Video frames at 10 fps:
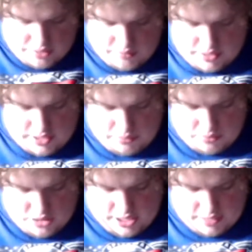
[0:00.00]
want to double
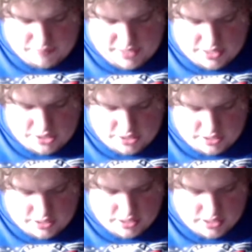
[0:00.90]
check and make sure.
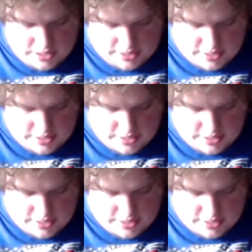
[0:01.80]
That's